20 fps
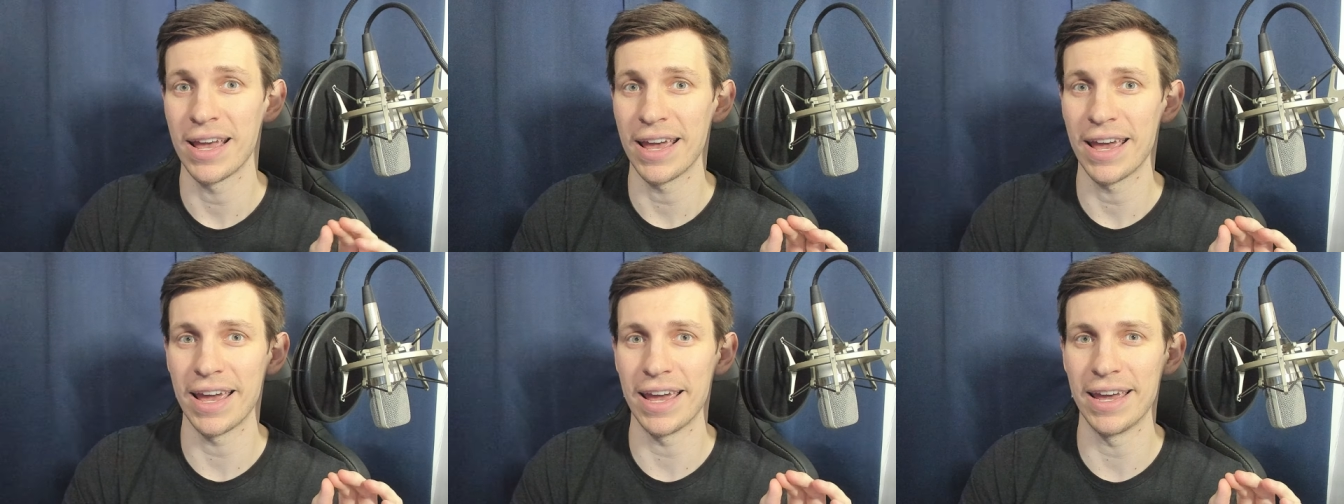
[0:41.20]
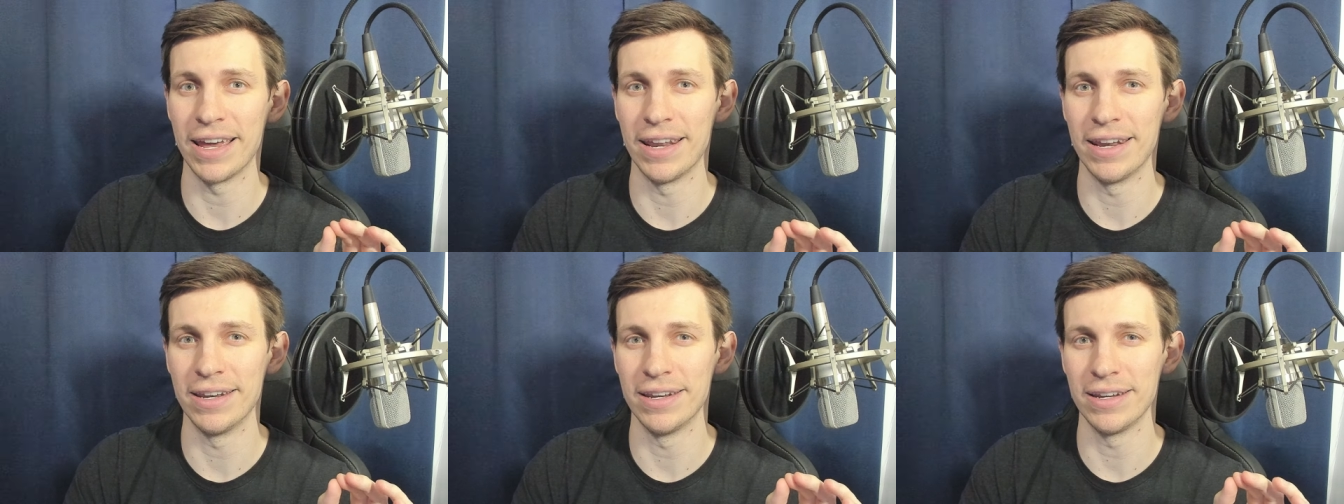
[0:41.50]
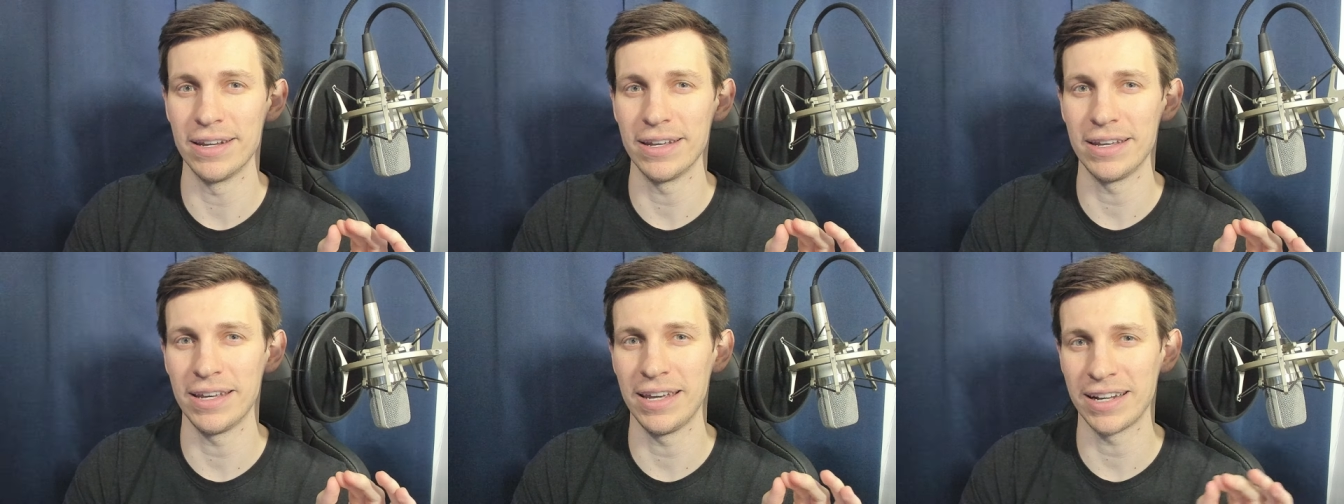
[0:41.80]

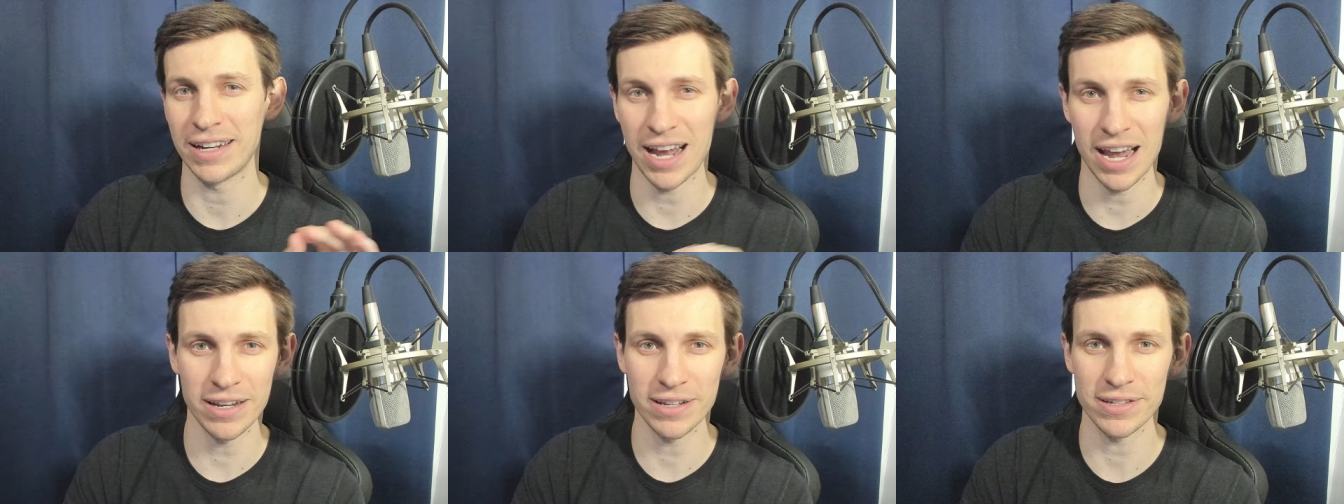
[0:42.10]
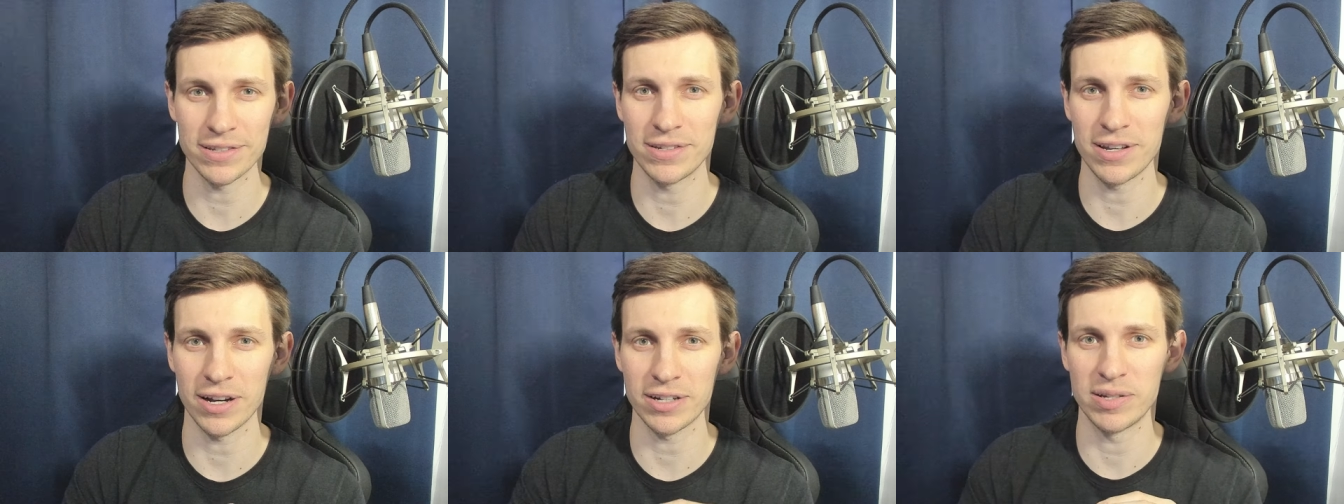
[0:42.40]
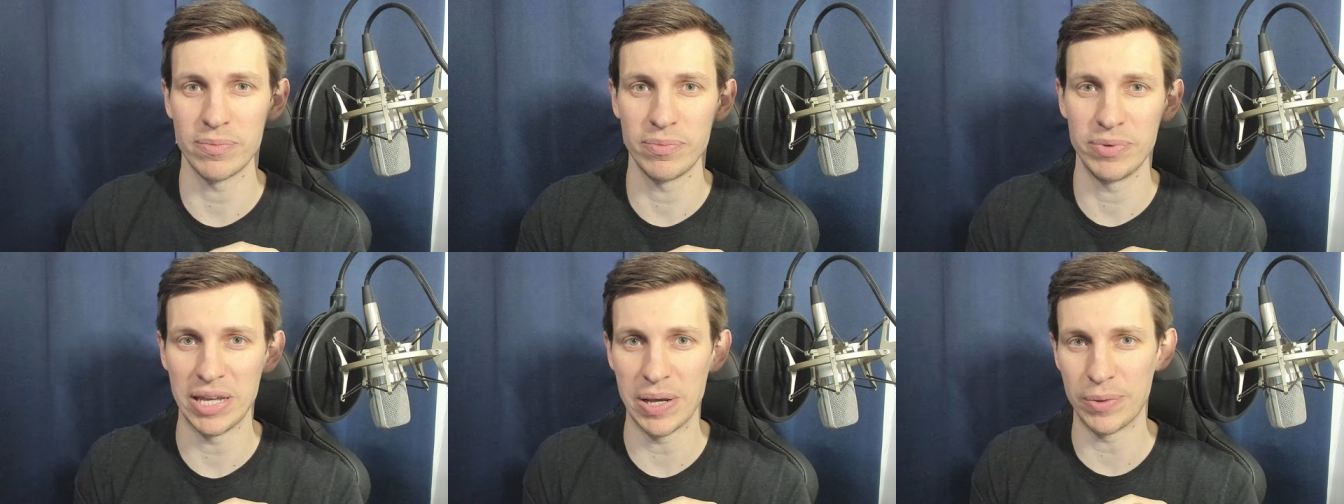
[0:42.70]
and it kind of sucks
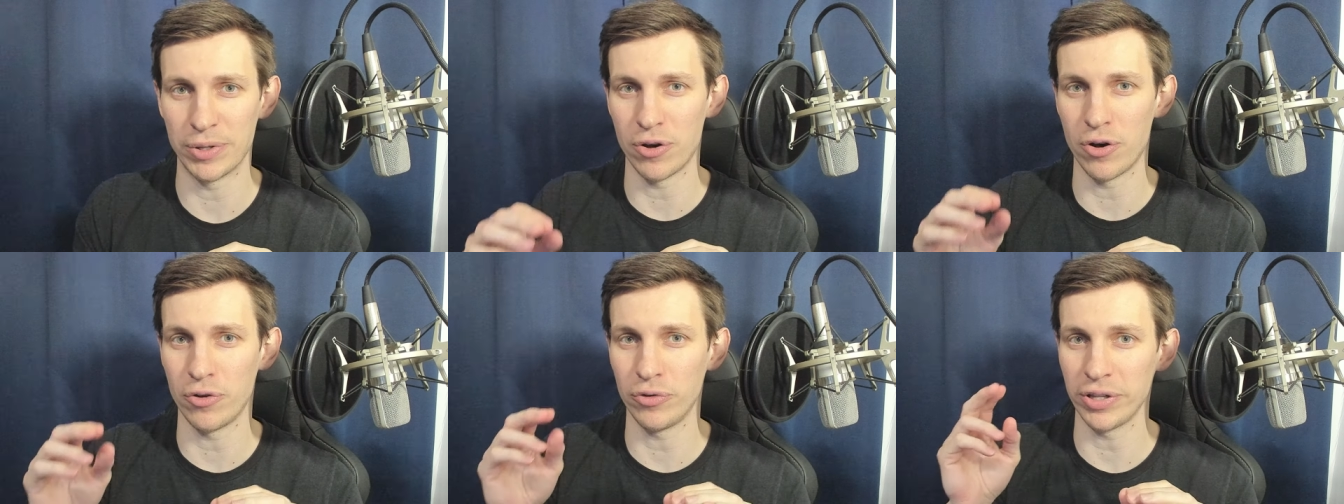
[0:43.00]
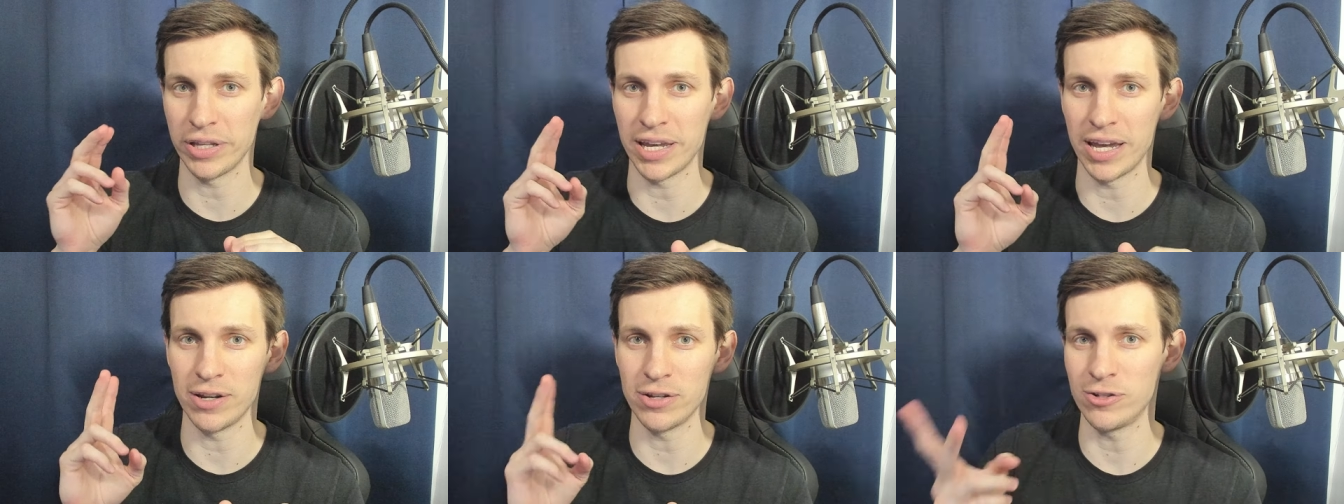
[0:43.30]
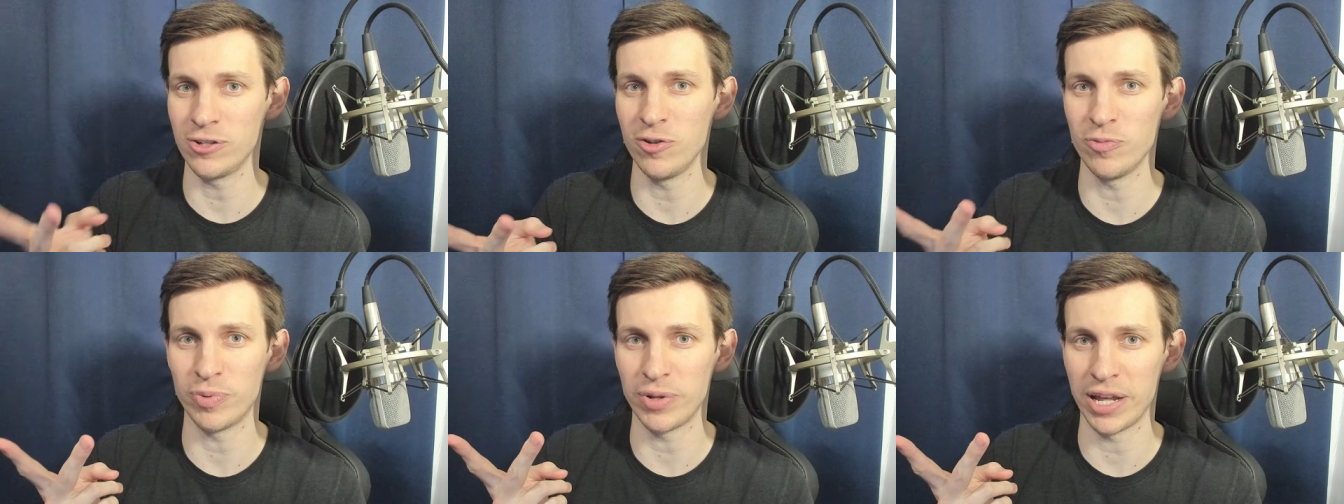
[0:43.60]
to be able to only hit
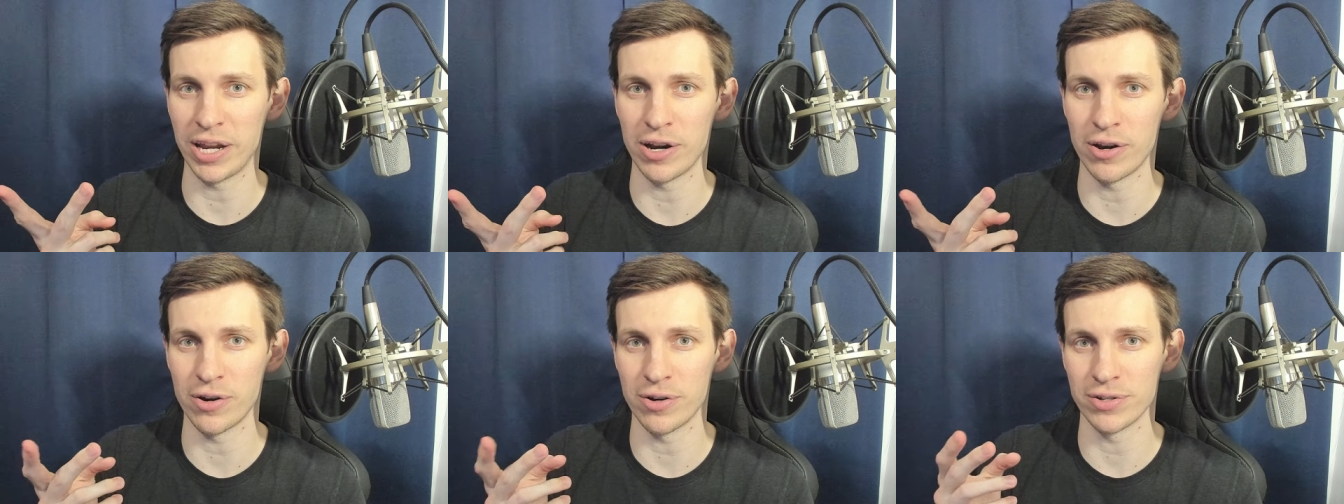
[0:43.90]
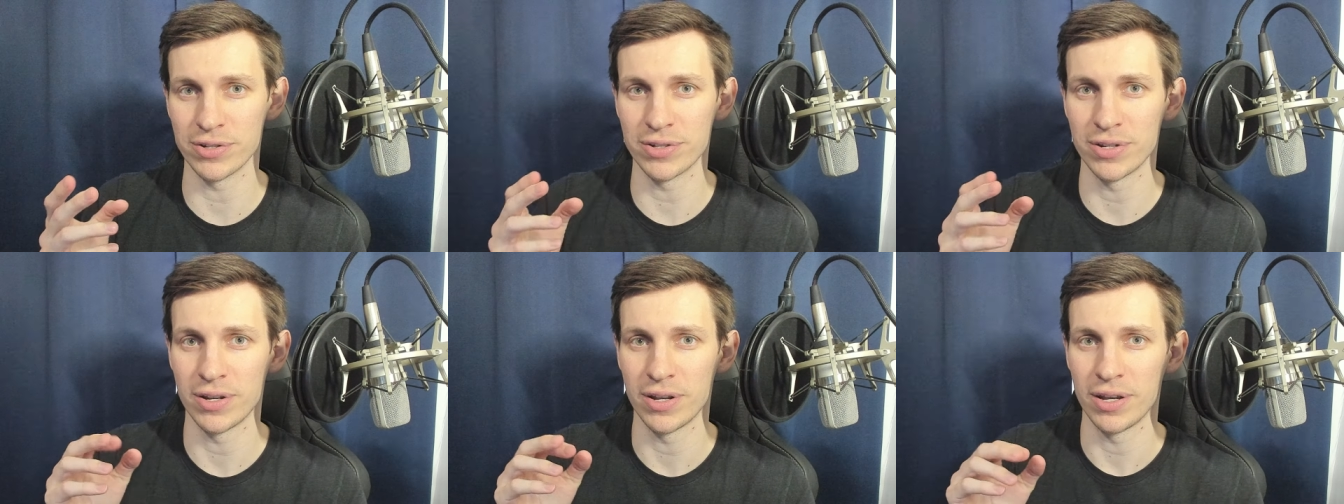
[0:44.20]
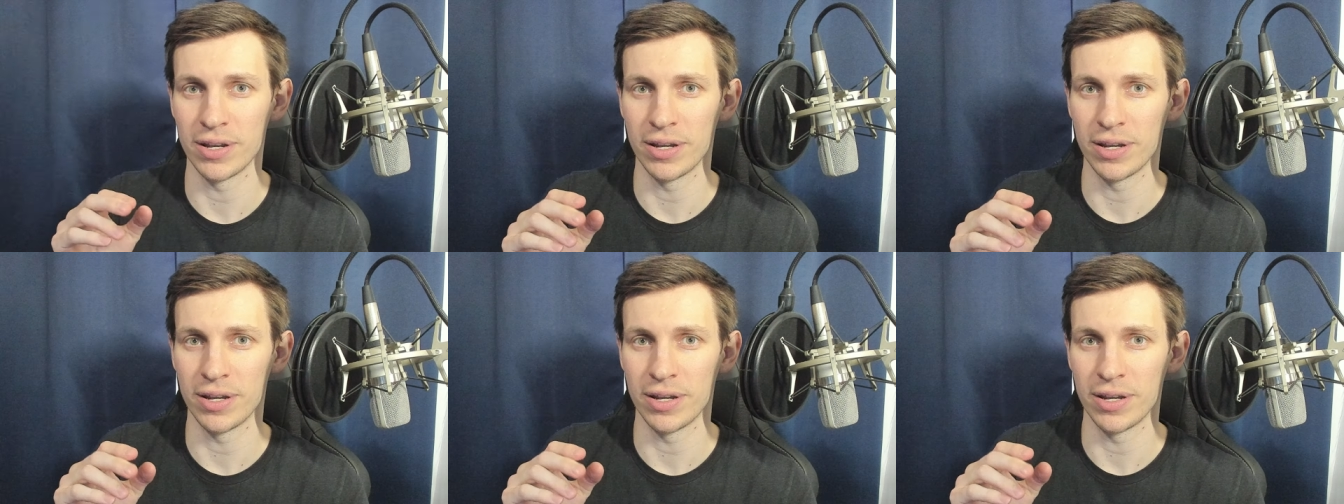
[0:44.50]
two players,